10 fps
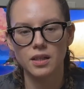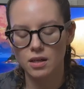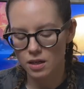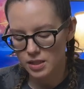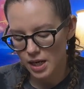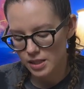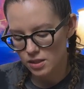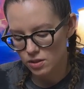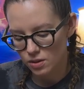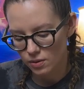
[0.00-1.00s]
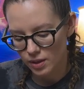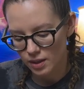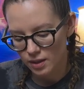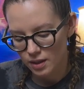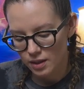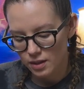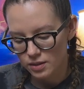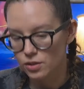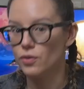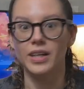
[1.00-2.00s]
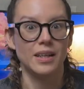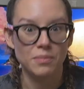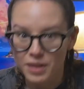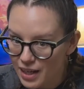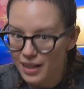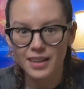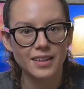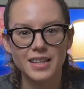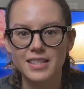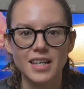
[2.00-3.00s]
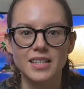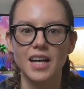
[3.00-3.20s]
contacted Sony. Sony immediately sent